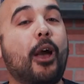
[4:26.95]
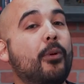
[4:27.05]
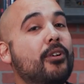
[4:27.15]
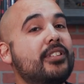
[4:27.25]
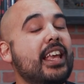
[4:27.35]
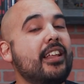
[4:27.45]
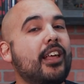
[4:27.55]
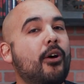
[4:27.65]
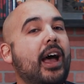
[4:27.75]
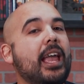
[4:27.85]
I will say
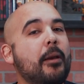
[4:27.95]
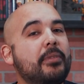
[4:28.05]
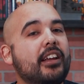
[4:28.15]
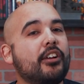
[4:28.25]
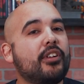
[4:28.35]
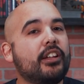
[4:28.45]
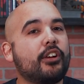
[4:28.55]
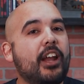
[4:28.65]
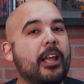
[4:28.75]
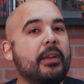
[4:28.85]
though, I am digging
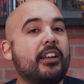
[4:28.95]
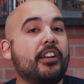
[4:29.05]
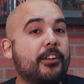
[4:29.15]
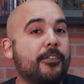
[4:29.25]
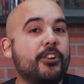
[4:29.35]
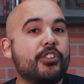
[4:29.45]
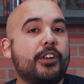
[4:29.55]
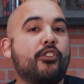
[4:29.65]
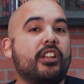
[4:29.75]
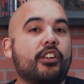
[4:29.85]
Gorilla Greg being a good
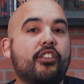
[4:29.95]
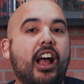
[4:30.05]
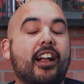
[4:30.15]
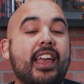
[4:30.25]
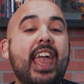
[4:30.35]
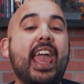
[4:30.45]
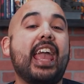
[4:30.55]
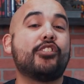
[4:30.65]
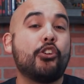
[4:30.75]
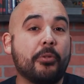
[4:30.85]
version of Gorilla Grog
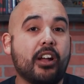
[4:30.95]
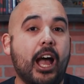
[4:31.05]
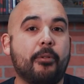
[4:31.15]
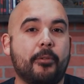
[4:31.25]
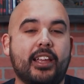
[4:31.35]
and Chupacabra,